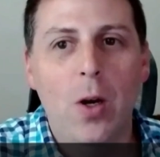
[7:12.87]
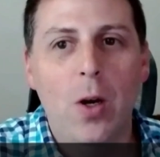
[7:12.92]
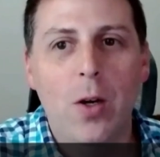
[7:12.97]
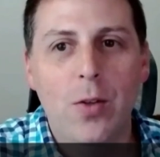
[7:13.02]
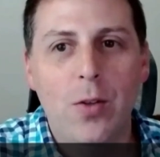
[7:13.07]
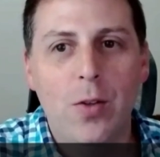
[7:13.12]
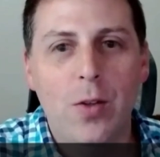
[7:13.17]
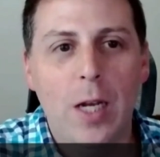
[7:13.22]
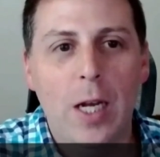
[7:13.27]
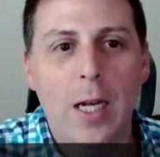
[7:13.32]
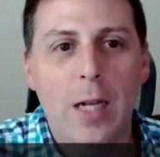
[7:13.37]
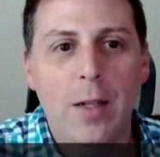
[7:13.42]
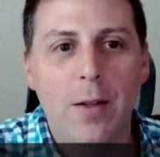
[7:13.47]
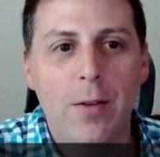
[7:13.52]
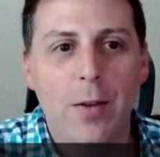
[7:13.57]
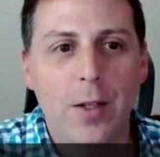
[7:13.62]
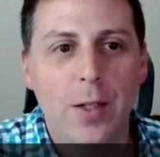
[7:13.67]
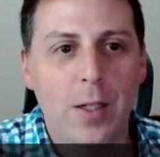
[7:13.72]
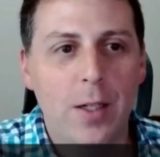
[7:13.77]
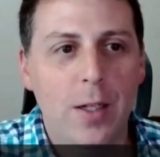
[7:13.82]
costs at
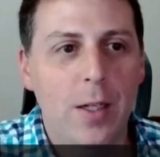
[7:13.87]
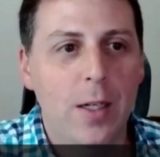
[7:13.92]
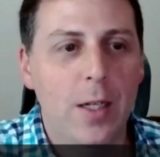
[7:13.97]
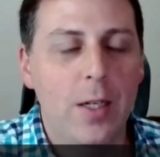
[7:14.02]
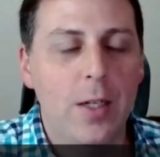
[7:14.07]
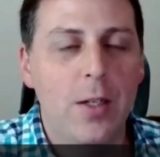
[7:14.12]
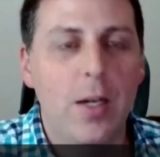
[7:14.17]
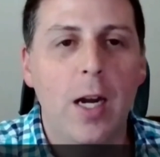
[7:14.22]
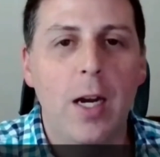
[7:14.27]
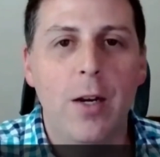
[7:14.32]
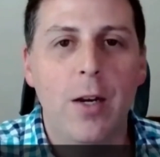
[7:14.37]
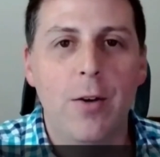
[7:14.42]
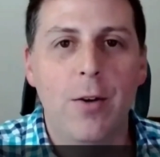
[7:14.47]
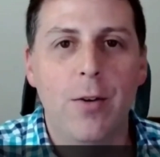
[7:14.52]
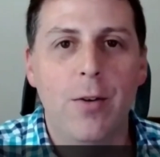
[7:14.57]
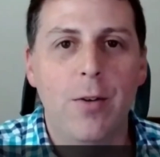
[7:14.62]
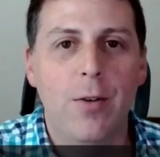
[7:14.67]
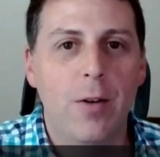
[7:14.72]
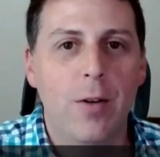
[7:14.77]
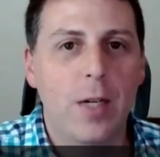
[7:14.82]
like an
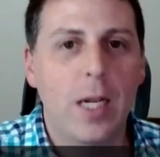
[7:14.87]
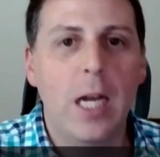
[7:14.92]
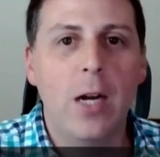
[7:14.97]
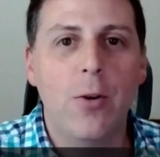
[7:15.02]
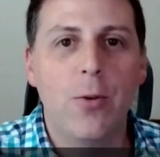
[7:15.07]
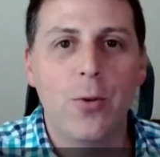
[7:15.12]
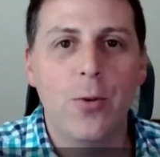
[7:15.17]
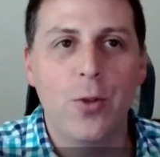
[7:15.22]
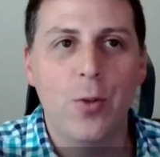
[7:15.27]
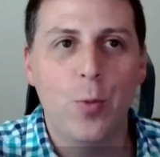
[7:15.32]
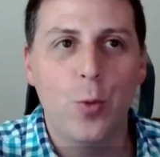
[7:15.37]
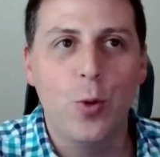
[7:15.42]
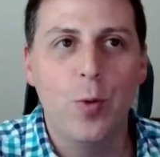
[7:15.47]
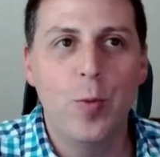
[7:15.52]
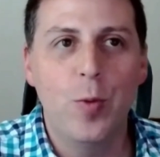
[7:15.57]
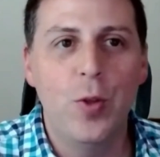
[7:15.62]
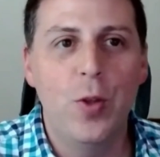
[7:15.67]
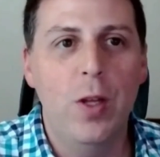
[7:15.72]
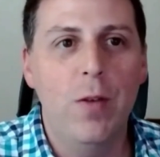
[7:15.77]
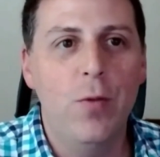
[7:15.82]
entire account or
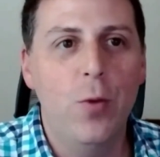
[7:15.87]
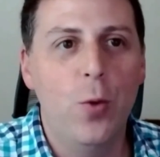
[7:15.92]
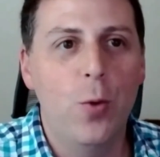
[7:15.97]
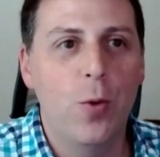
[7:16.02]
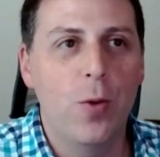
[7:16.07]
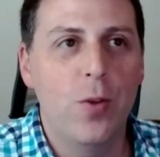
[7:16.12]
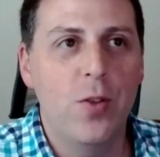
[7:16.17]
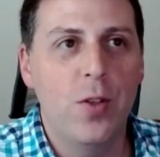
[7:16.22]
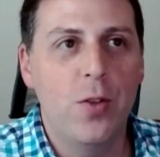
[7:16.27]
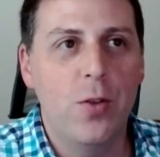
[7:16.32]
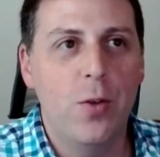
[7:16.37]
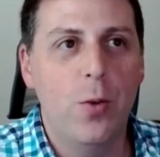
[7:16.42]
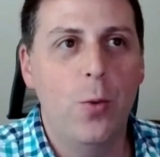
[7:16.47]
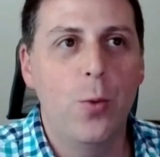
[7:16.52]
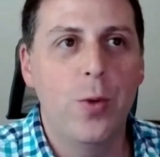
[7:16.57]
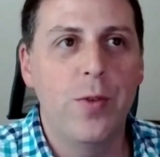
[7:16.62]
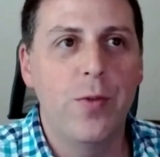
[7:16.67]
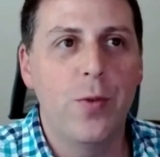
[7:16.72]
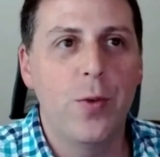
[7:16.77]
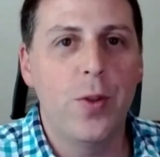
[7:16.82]
subscription level, or is this
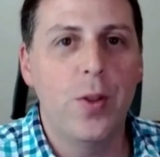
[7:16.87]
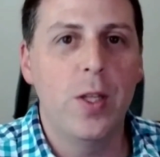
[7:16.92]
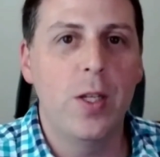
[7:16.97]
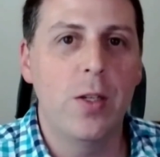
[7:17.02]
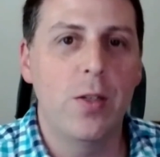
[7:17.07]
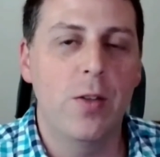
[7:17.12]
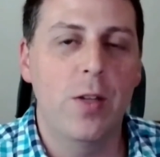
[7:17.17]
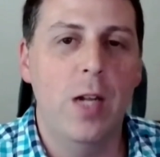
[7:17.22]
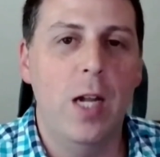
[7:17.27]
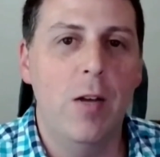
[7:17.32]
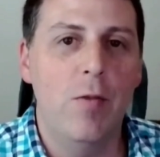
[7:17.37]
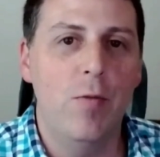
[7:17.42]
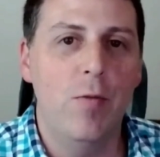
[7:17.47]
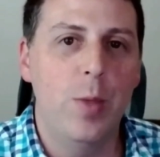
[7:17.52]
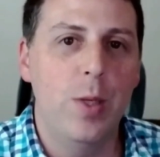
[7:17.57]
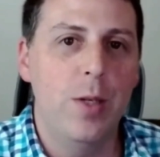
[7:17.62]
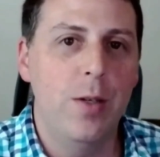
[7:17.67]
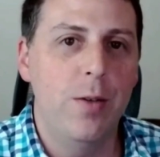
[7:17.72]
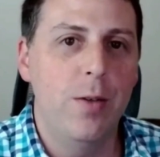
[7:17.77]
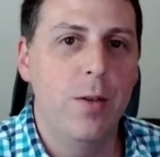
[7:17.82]
only for things that have
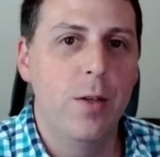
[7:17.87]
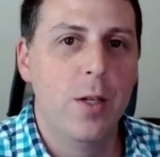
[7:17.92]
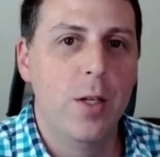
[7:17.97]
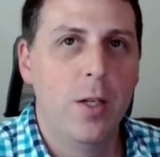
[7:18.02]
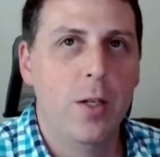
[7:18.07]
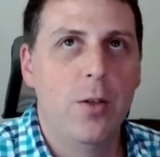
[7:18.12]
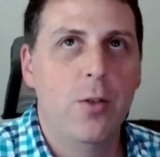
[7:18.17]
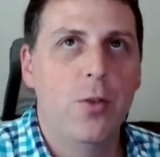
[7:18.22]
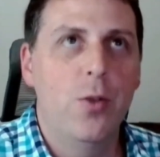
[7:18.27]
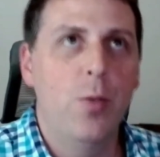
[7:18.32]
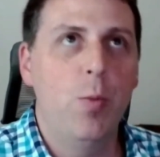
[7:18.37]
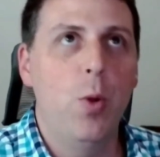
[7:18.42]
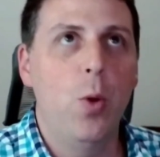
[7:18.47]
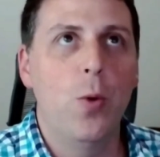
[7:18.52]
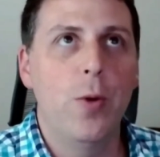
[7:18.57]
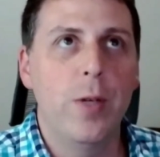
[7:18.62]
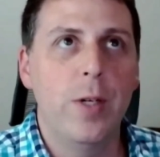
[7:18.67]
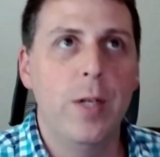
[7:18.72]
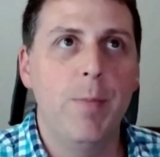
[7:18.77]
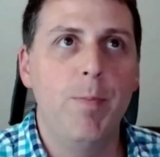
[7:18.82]
been
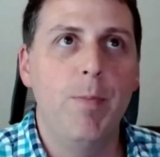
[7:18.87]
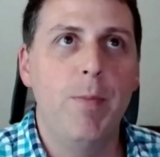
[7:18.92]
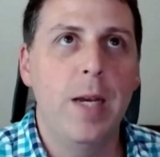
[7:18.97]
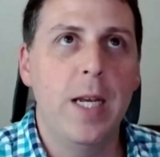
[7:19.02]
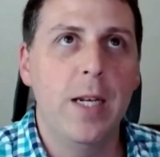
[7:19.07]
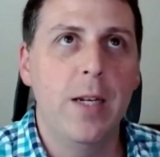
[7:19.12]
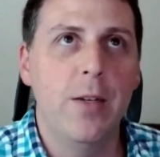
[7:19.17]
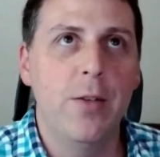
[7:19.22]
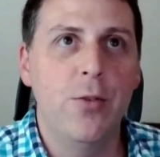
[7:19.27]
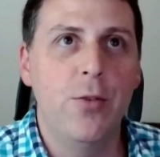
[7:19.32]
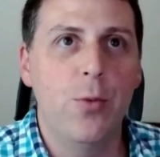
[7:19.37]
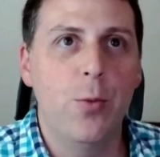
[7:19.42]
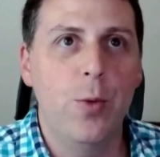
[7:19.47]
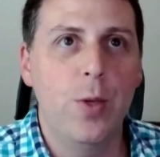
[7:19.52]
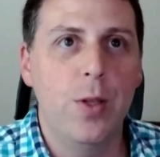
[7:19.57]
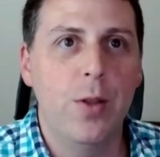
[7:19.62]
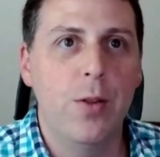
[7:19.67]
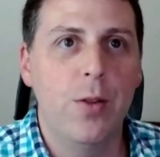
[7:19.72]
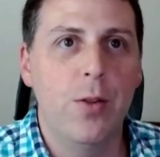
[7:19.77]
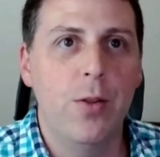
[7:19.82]
deployed and managed
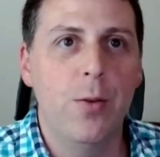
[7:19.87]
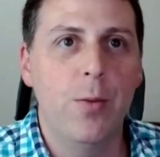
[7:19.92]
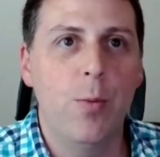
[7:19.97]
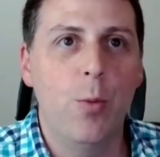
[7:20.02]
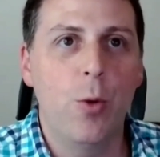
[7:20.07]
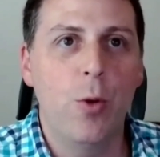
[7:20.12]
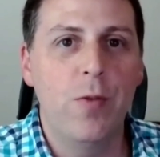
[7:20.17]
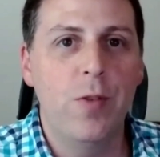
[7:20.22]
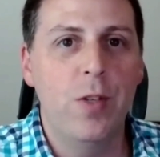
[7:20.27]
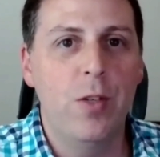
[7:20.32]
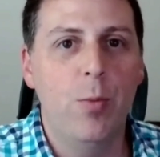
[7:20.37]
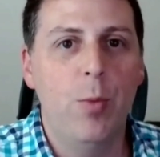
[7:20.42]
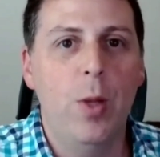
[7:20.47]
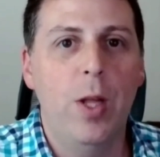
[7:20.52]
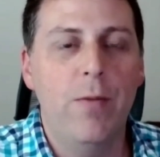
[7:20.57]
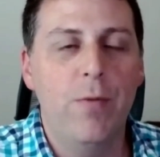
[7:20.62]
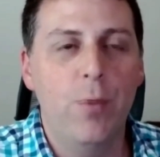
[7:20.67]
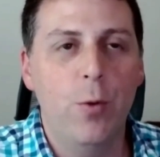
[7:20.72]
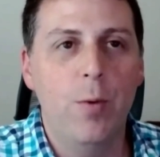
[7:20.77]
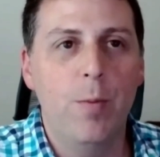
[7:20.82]
with the Morpheus
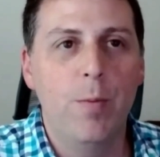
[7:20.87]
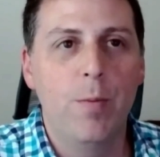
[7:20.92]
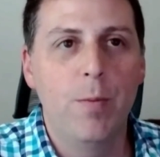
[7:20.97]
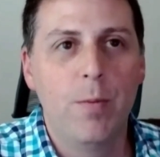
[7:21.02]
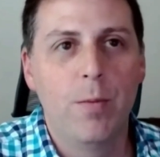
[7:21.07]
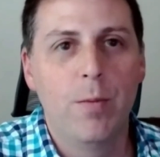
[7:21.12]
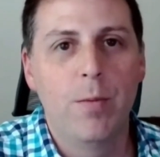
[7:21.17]
platform?